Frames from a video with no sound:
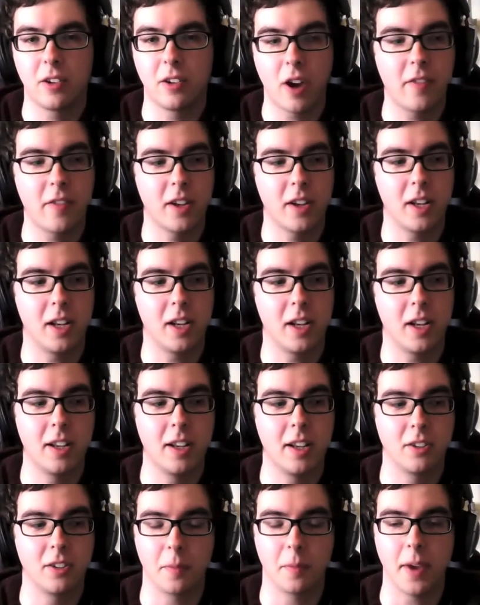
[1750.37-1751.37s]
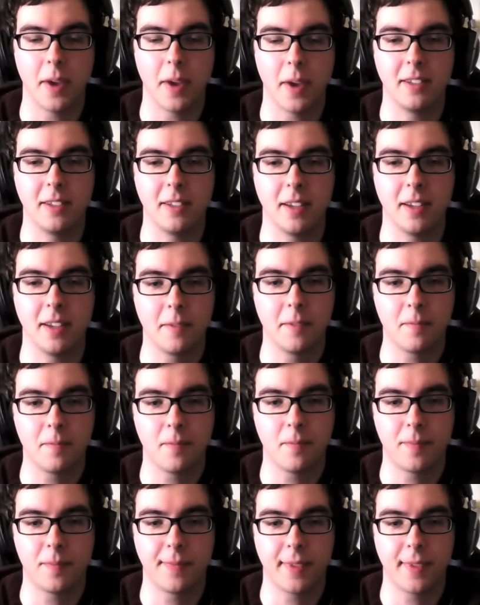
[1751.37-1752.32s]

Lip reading: Graphically, it looks amazing,